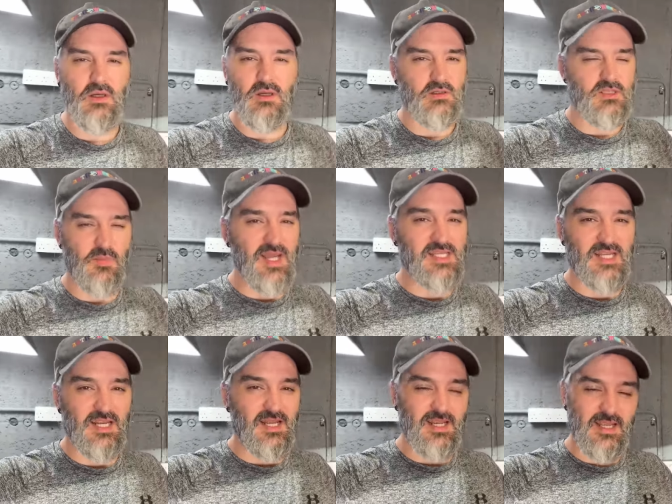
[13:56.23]
So
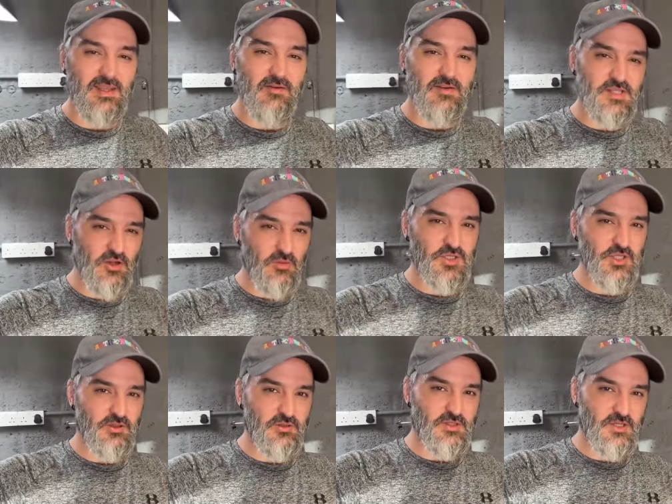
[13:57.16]
basically, there is an
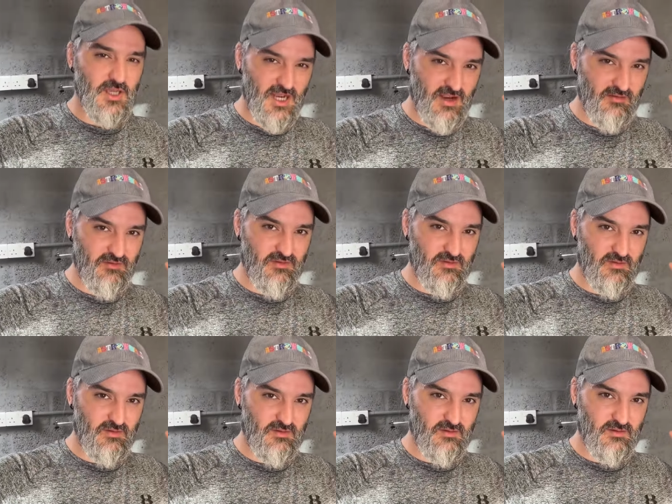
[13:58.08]
option to have
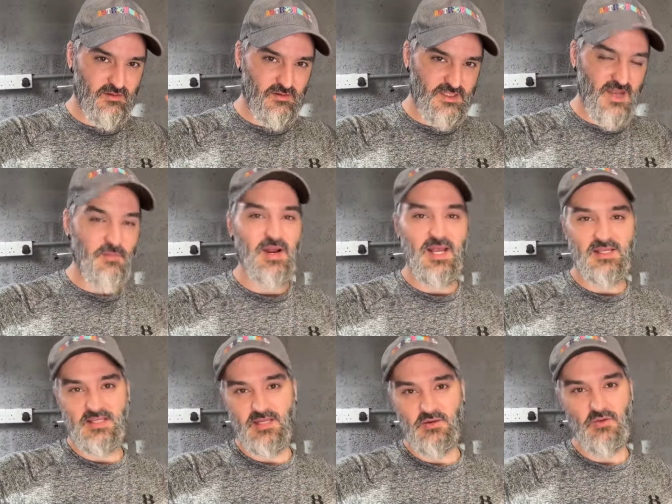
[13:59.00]

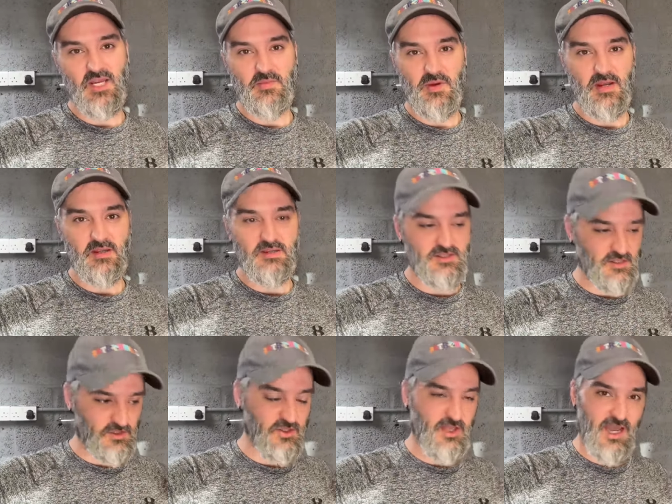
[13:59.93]
templates in your eBay. So
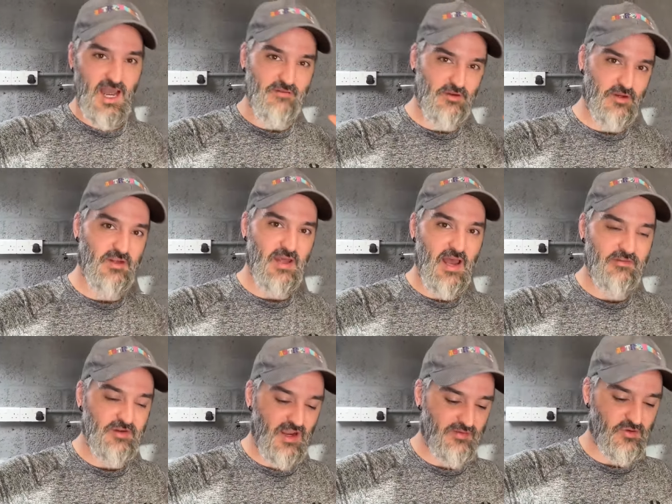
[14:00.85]
do that. Have a look at that
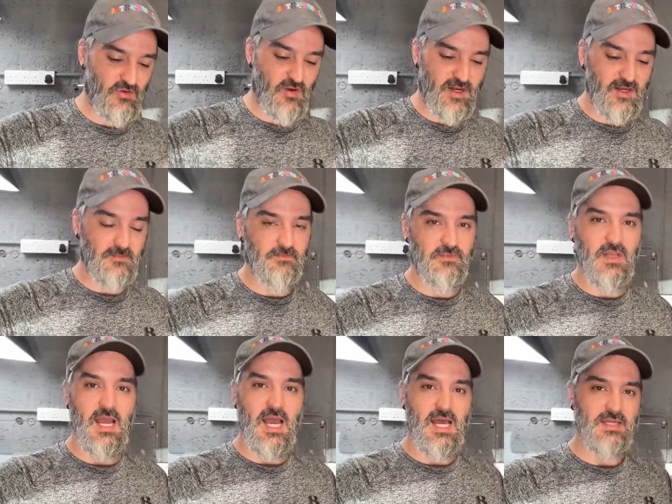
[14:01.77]
if you haven't already.
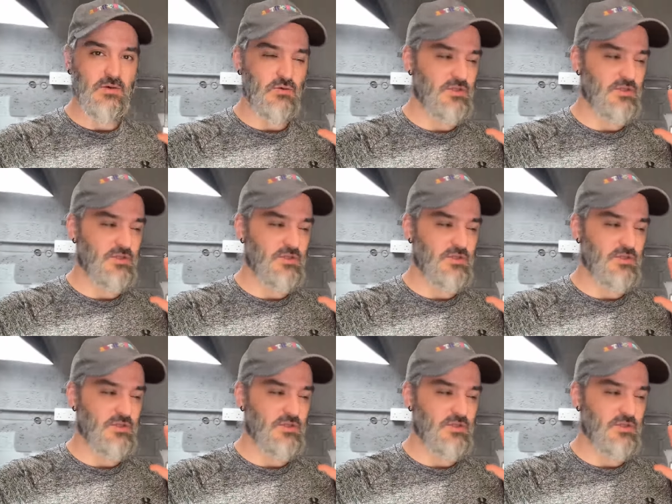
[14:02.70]
And it will